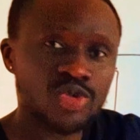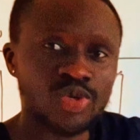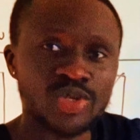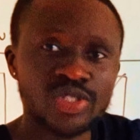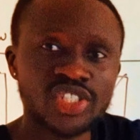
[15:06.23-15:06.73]
will
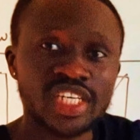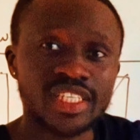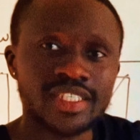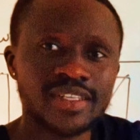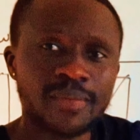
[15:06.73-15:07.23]
not
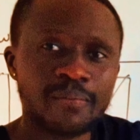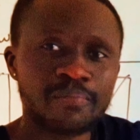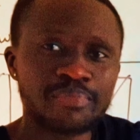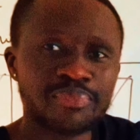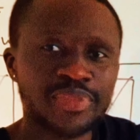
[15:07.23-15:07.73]
change
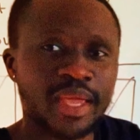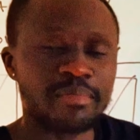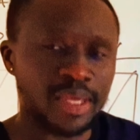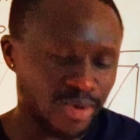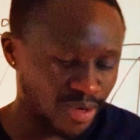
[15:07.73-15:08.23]

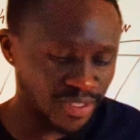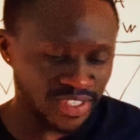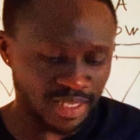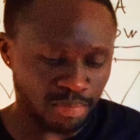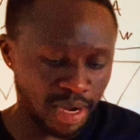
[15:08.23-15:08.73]
because
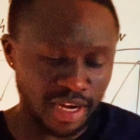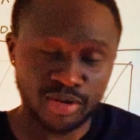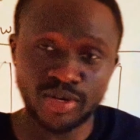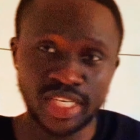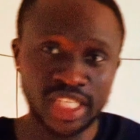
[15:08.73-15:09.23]
in parallel
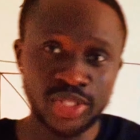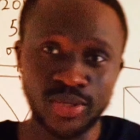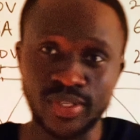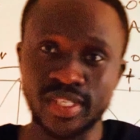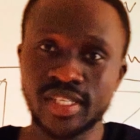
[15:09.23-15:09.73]

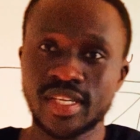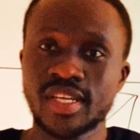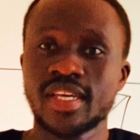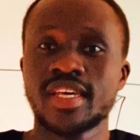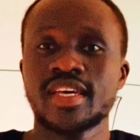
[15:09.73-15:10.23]
connection,
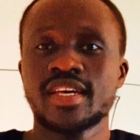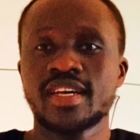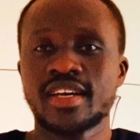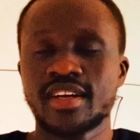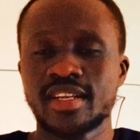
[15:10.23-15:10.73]

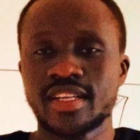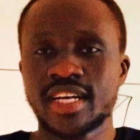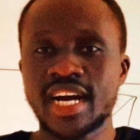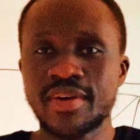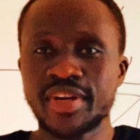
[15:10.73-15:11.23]

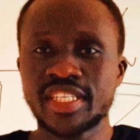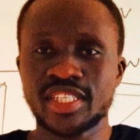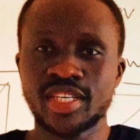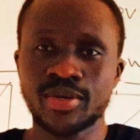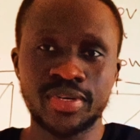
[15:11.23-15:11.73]
current
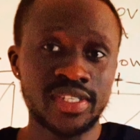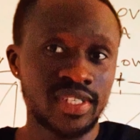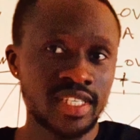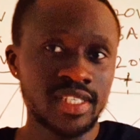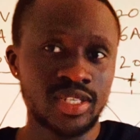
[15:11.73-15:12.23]

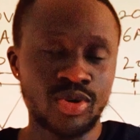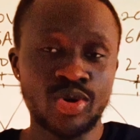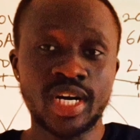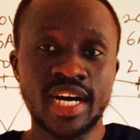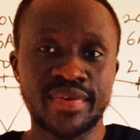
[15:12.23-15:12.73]
increases or
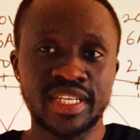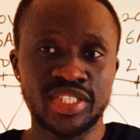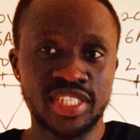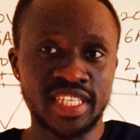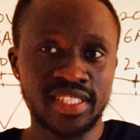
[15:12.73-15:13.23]
current
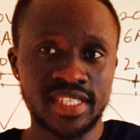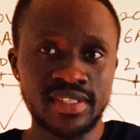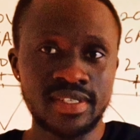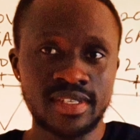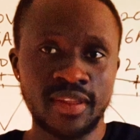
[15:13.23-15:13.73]

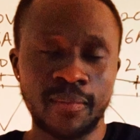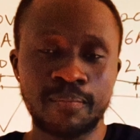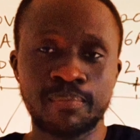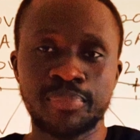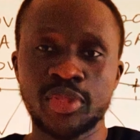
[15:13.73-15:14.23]
changes,
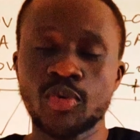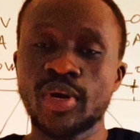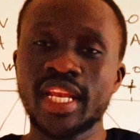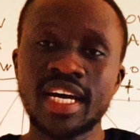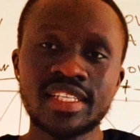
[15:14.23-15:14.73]

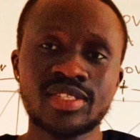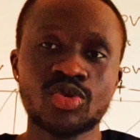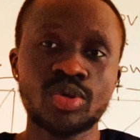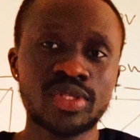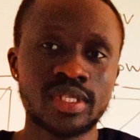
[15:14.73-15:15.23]
whereas
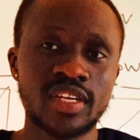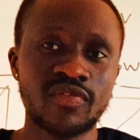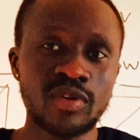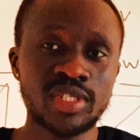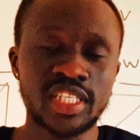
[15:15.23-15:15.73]
the
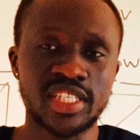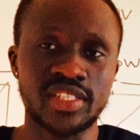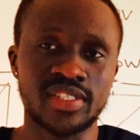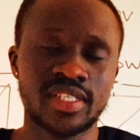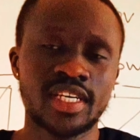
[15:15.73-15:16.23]

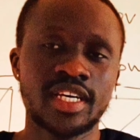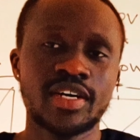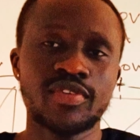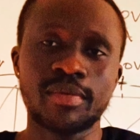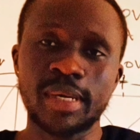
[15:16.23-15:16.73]
voltages
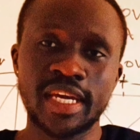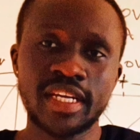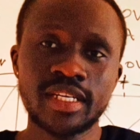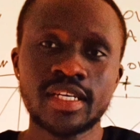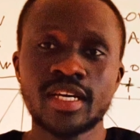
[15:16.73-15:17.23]

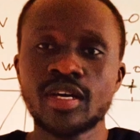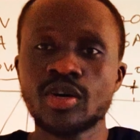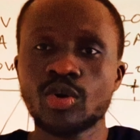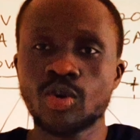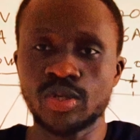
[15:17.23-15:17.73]
remain
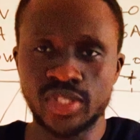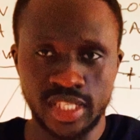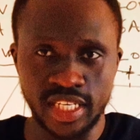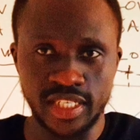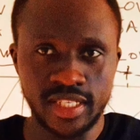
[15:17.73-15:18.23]

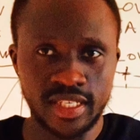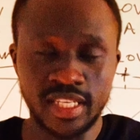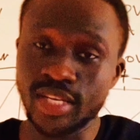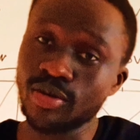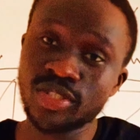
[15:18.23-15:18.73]
constant. They
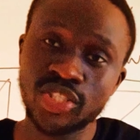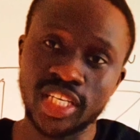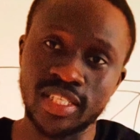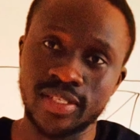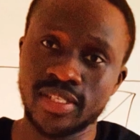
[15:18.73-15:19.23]
don't
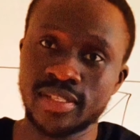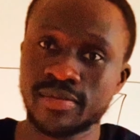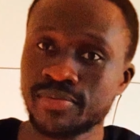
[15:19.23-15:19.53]
change.